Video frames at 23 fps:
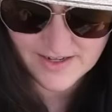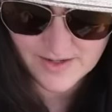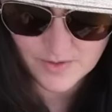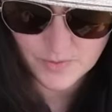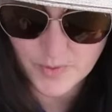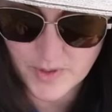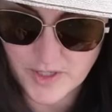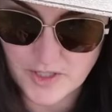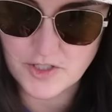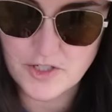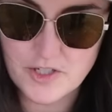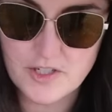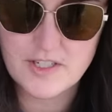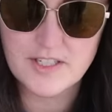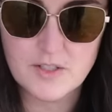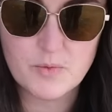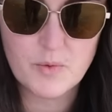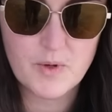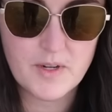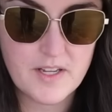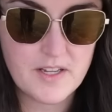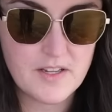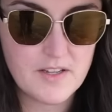which is
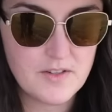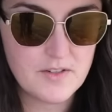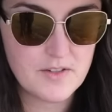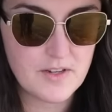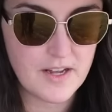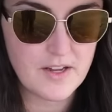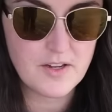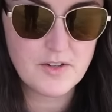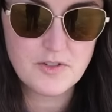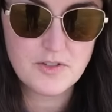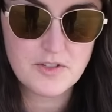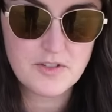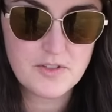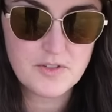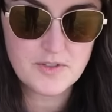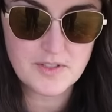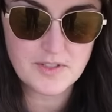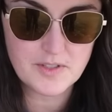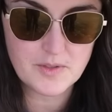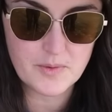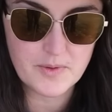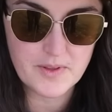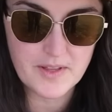what I, I usually use
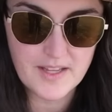this with